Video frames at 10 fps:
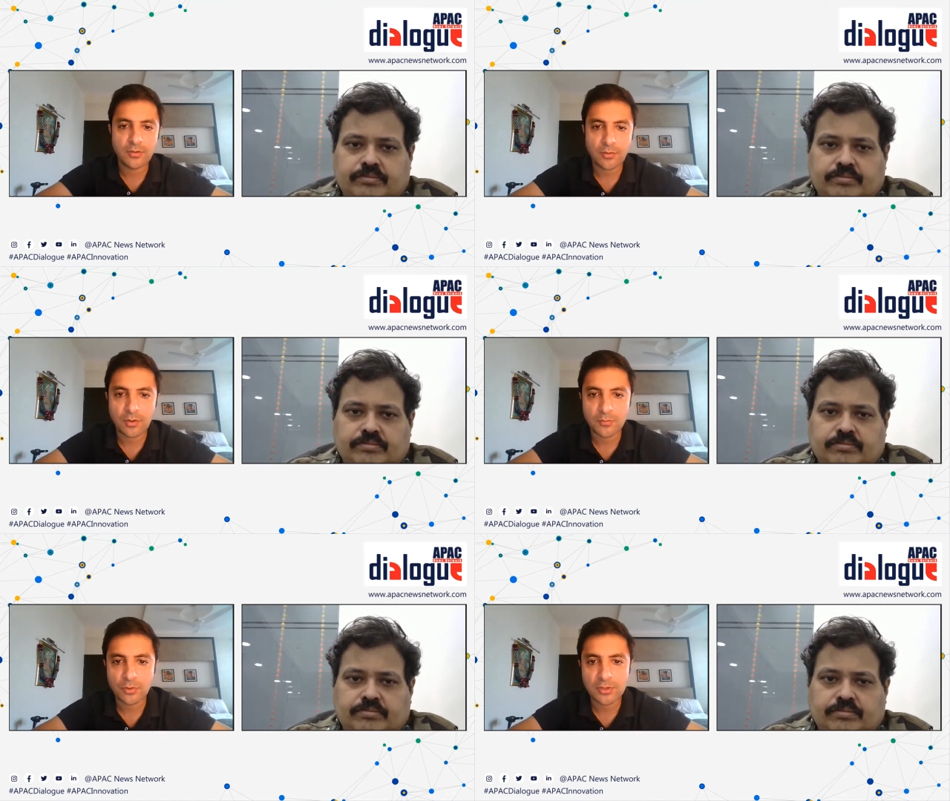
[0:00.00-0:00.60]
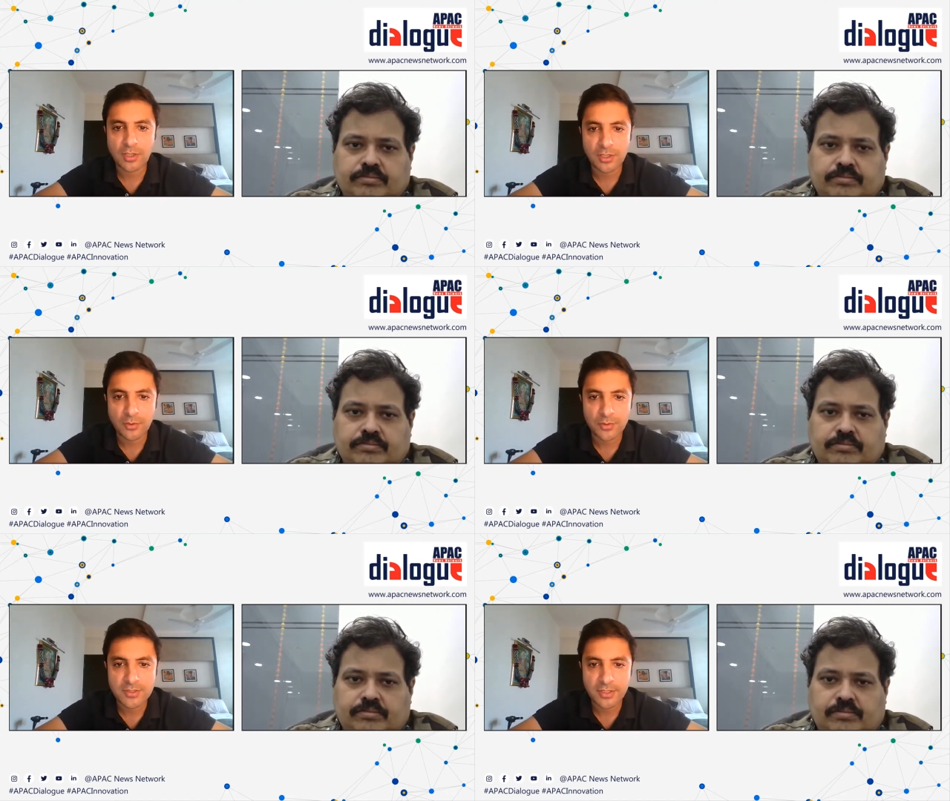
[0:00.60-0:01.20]
Speaker 1: you know on both the
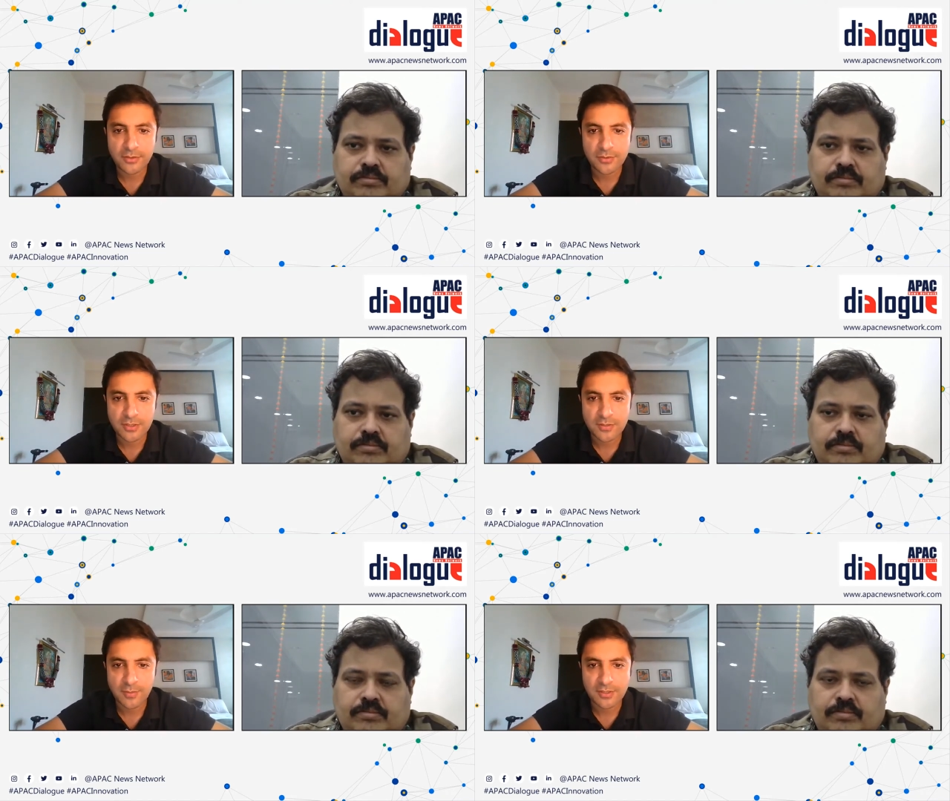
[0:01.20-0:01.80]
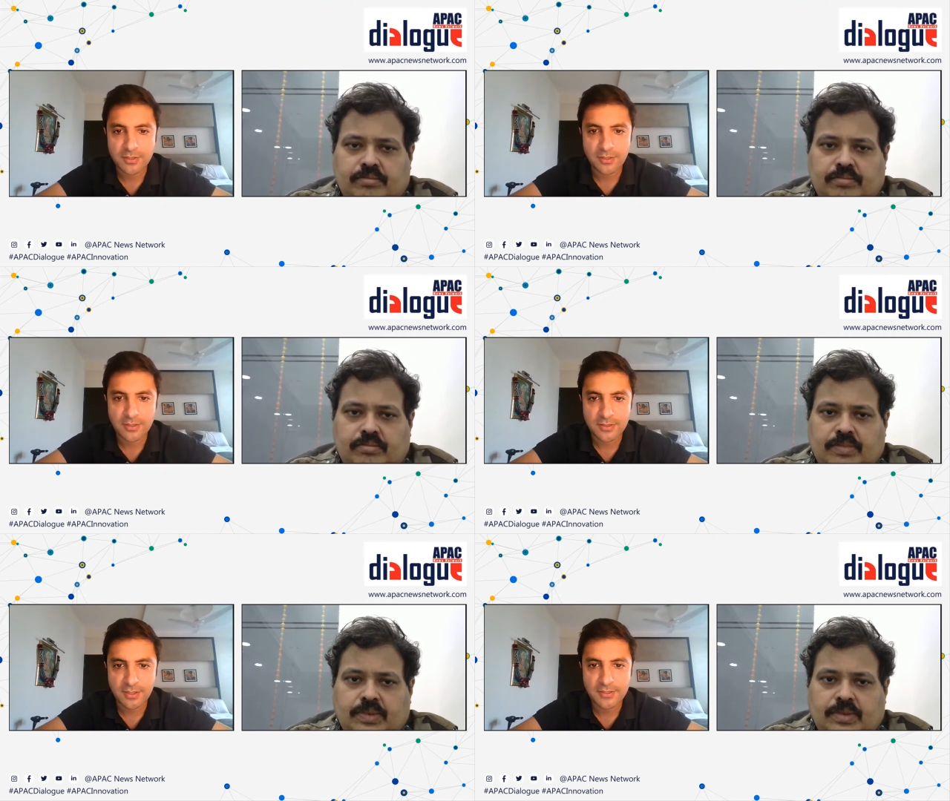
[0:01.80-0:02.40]
contours that you just mentioned
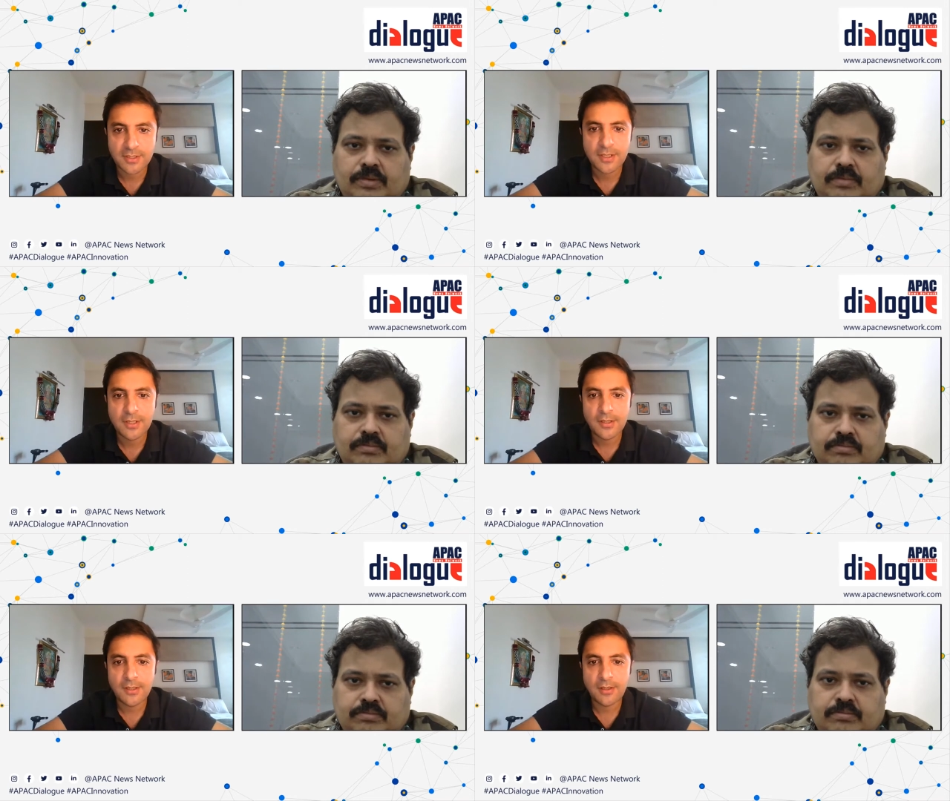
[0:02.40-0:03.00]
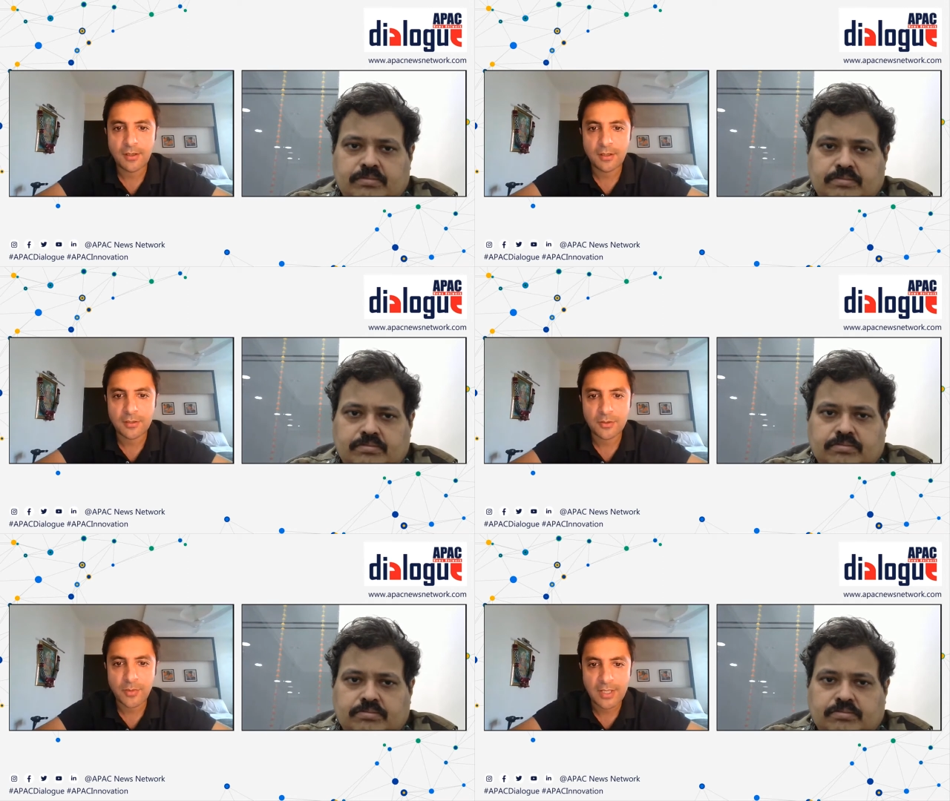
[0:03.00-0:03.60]
rajneesh uh,
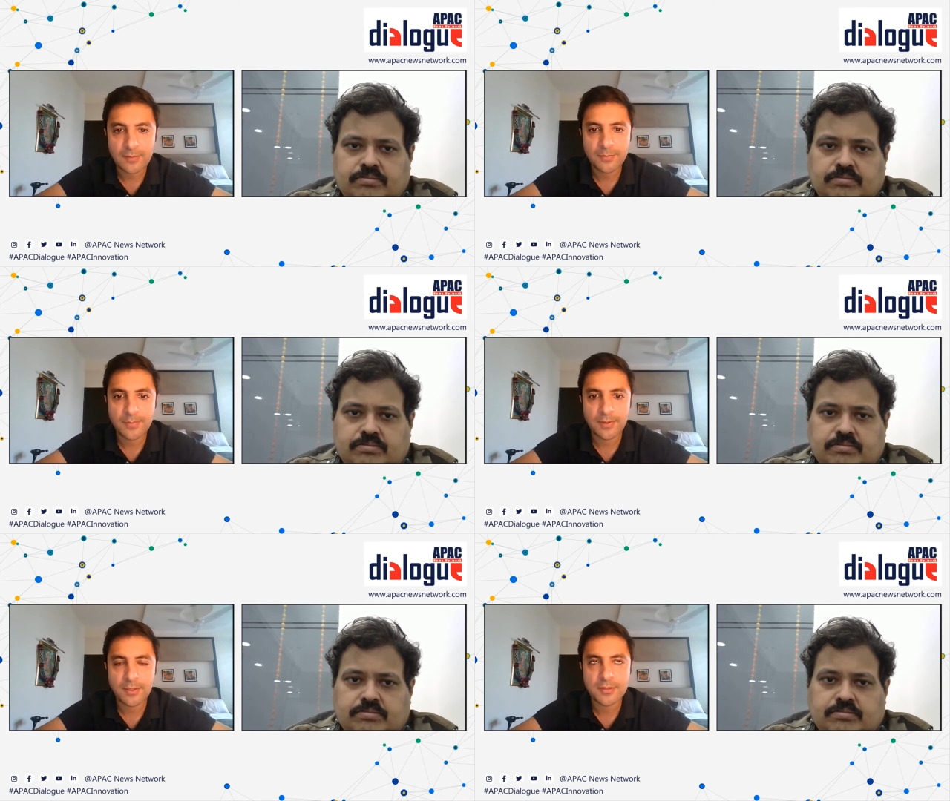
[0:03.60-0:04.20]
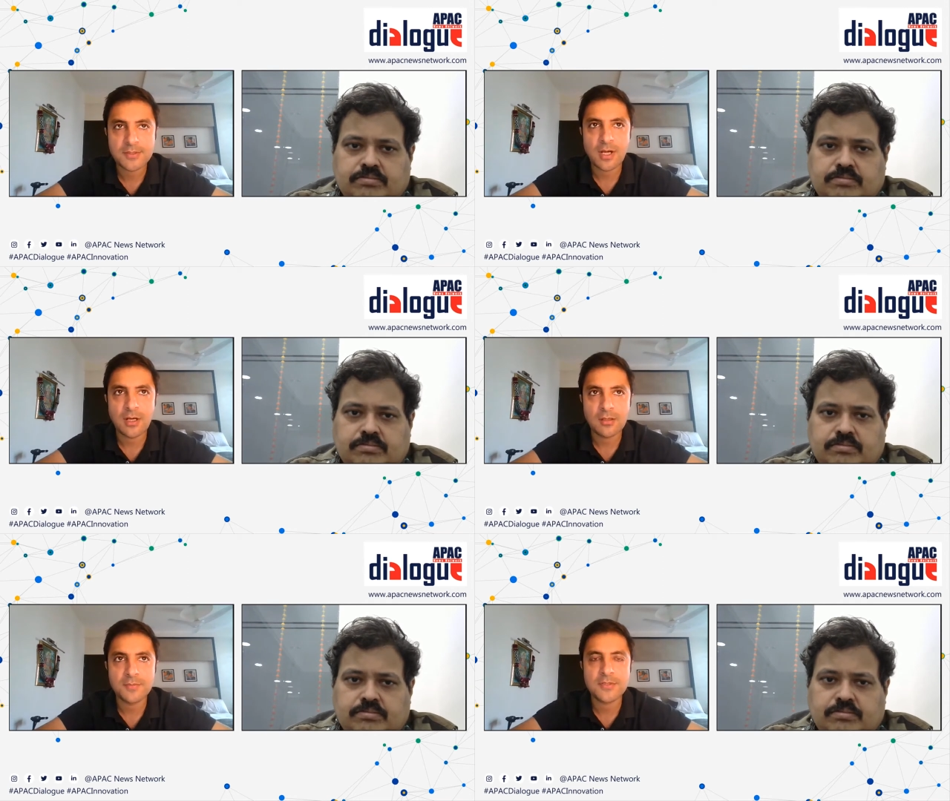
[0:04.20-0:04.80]
to help uh,
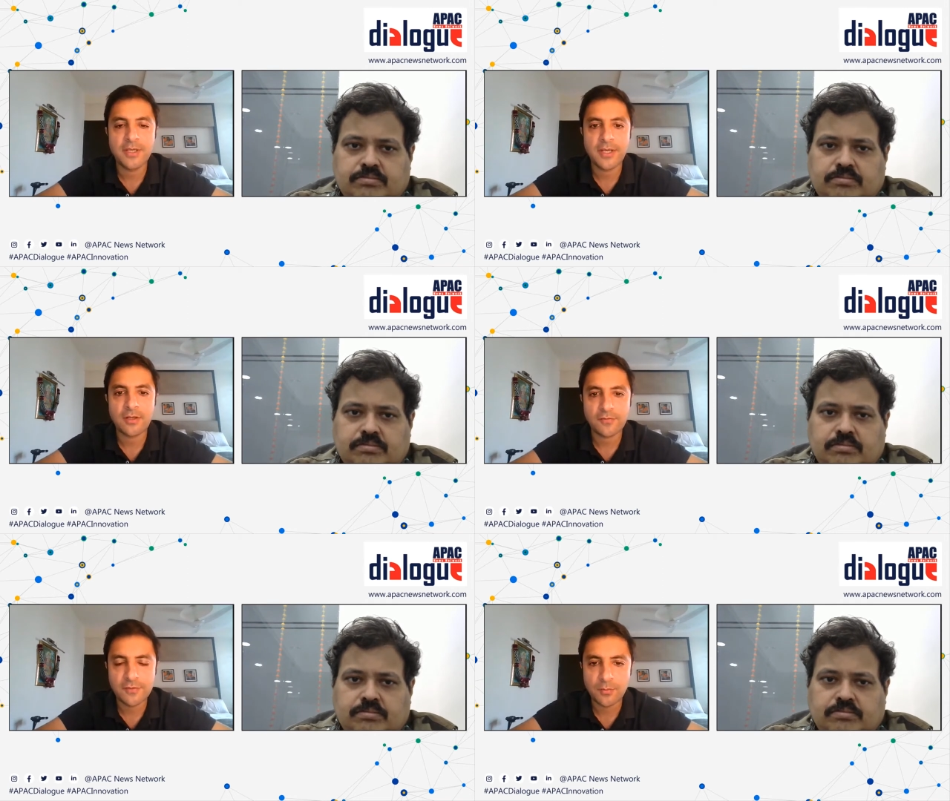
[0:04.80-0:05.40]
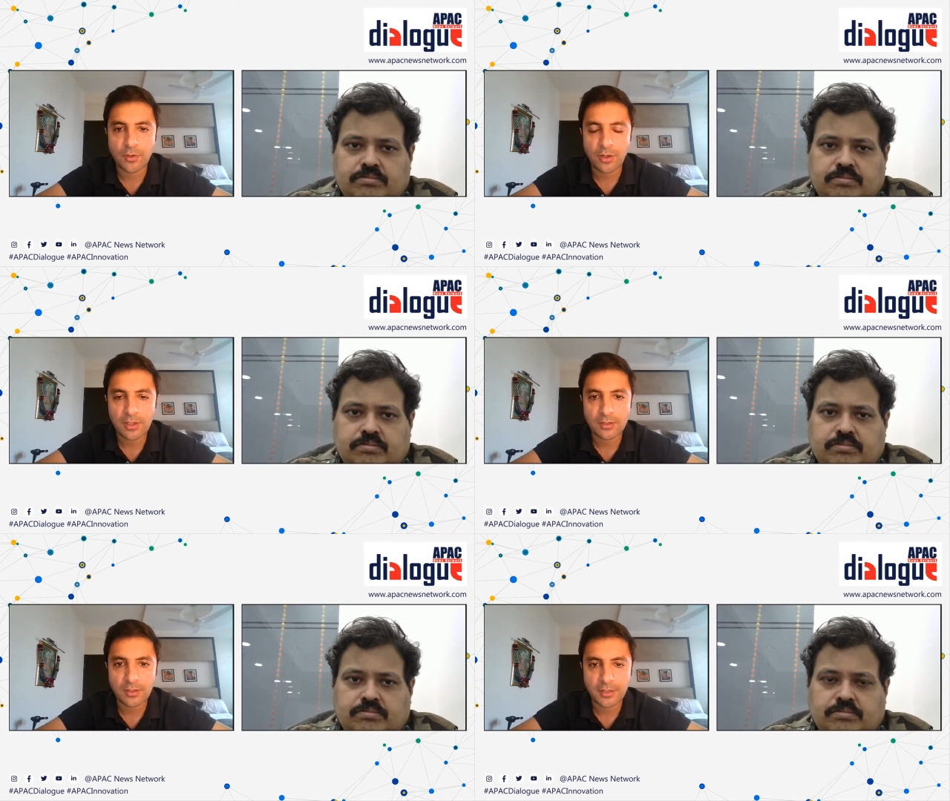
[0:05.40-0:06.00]
startups get off the
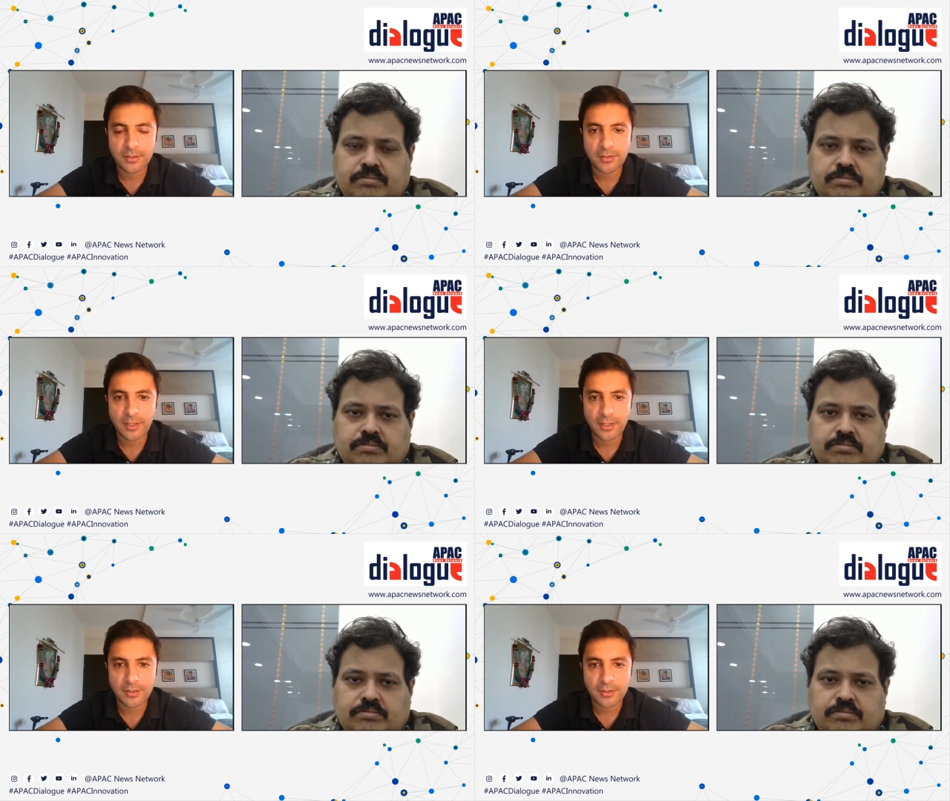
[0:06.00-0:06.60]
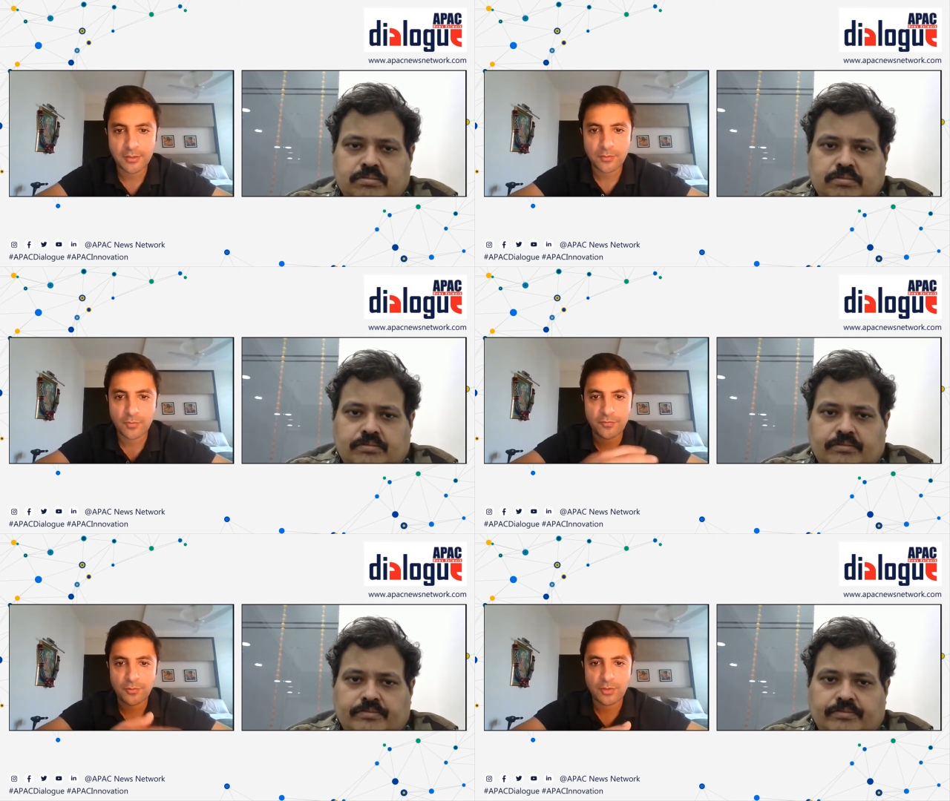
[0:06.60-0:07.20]
block and and you know move